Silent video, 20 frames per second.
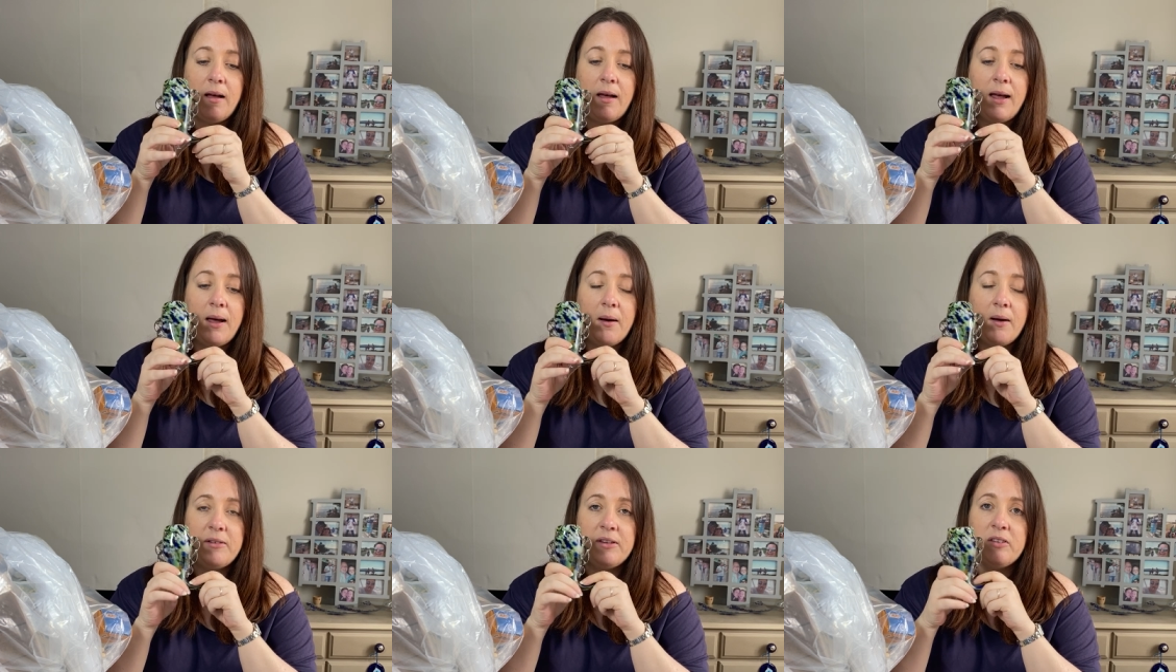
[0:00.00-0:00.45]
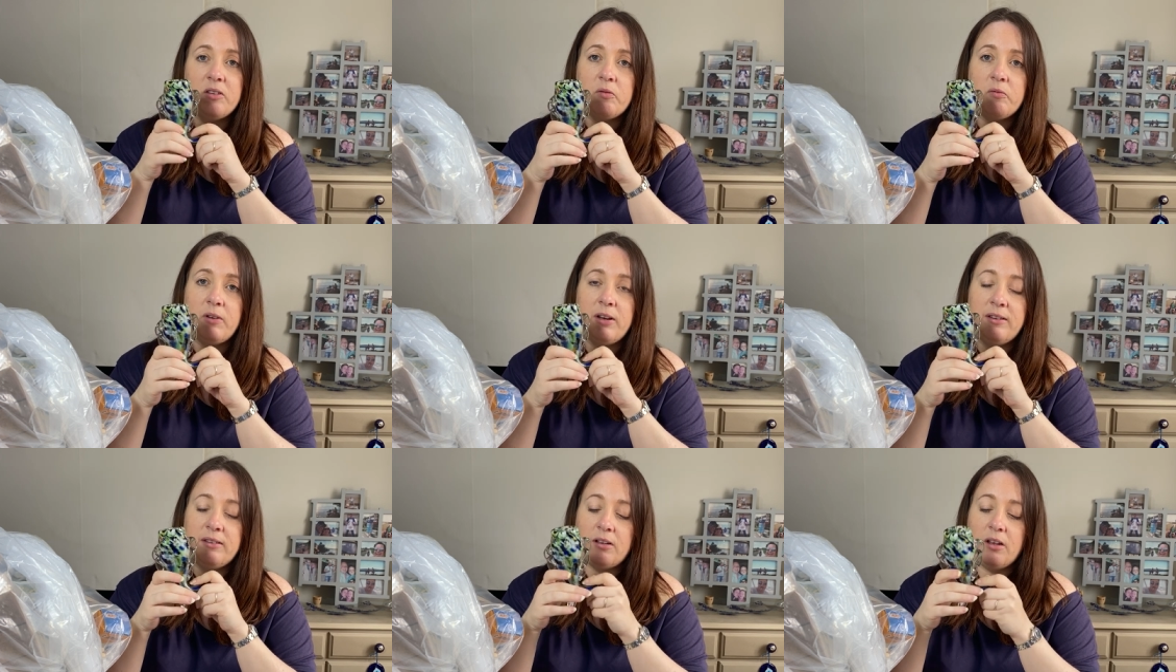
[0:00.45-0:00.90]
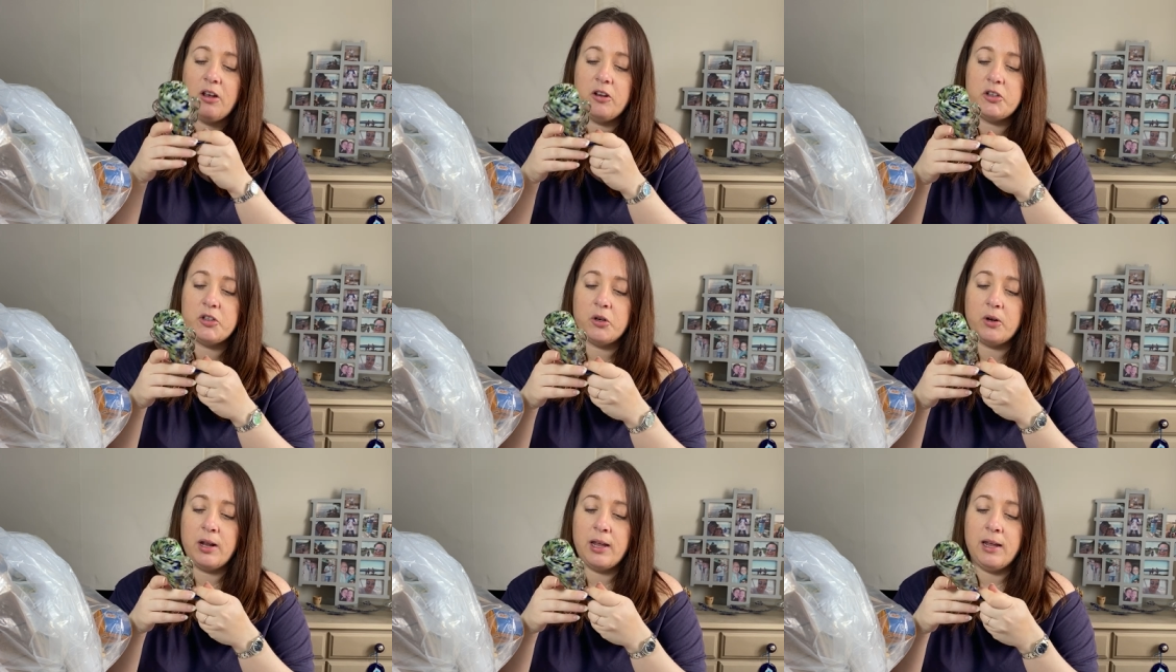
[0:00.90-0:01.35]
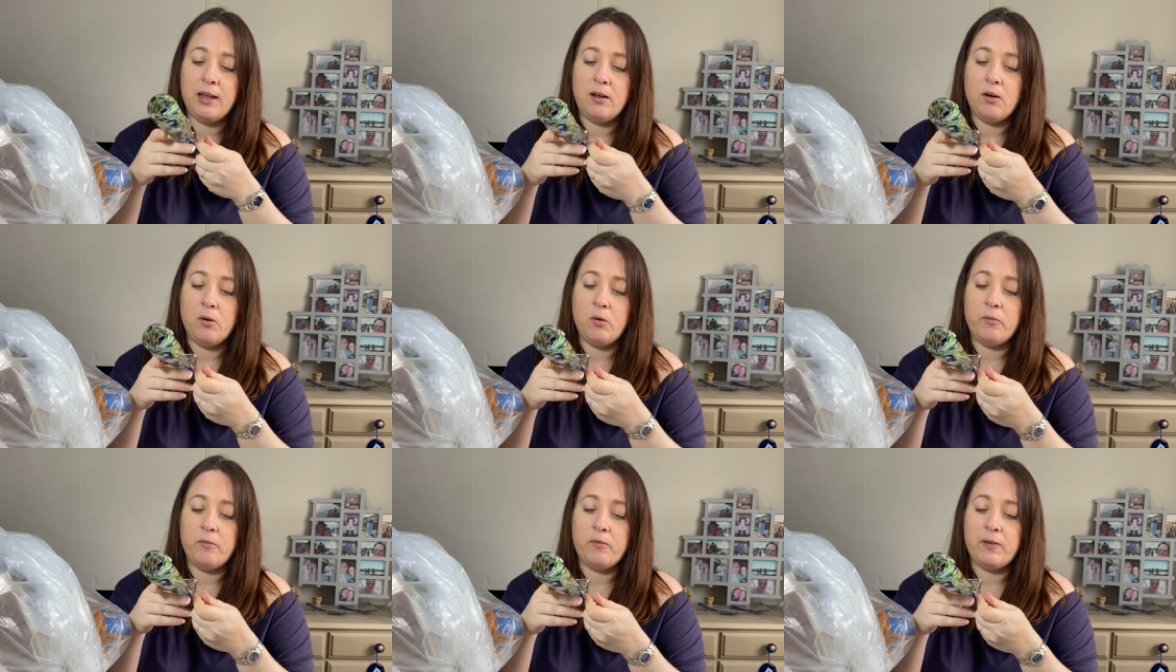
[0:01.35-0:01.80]
Uh, I did some research on it
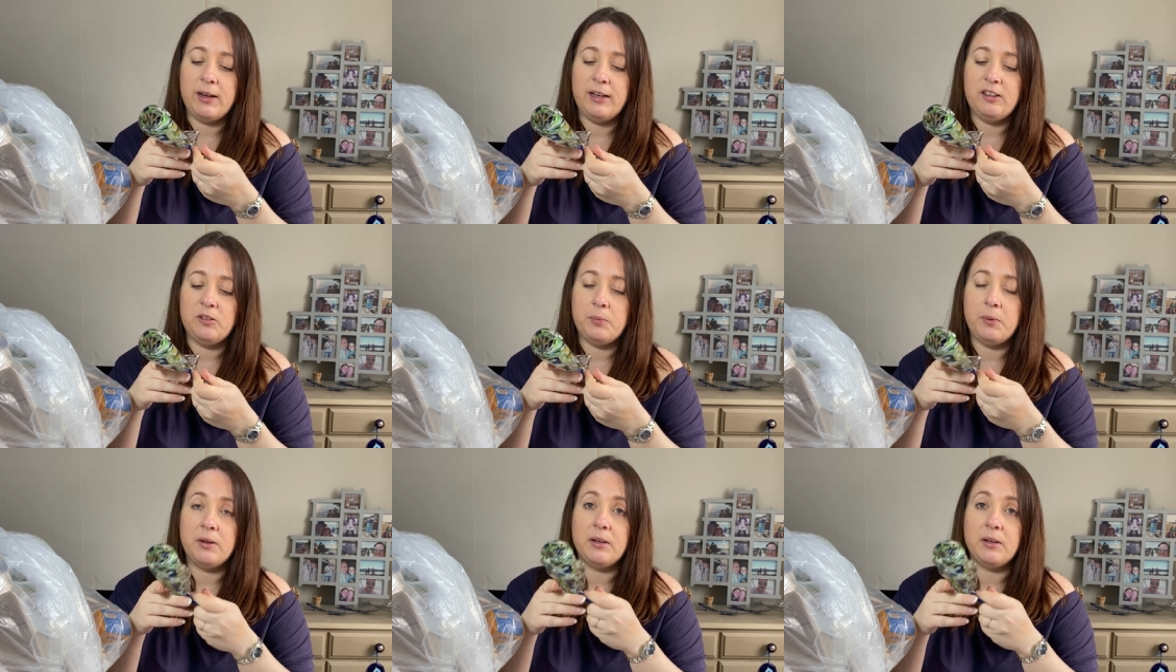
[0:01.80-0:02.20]
on Facebook.